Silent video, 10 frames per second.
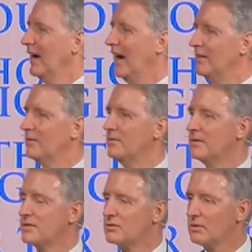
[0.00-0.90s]
And
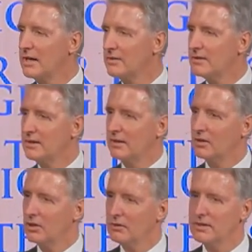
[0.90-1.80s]
the strength and the
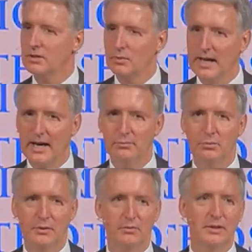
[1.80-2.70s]
courage that we have
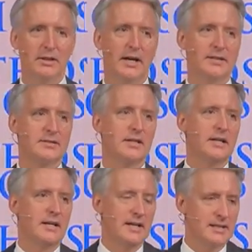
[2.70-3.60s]
when we realize
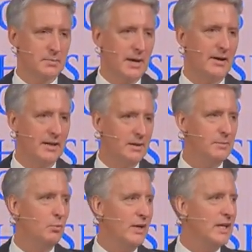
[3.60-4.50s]
it's about Him
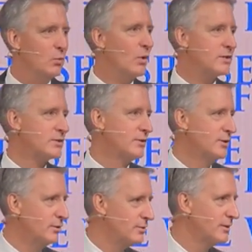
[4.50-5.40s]
and what He wants to
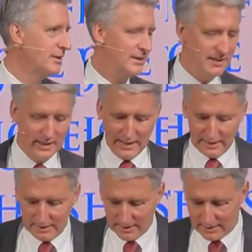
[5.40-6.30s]
do.
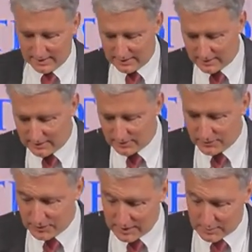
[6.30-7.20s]
And the
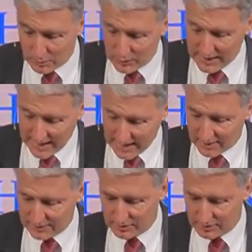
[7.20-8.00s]
freedom that we have in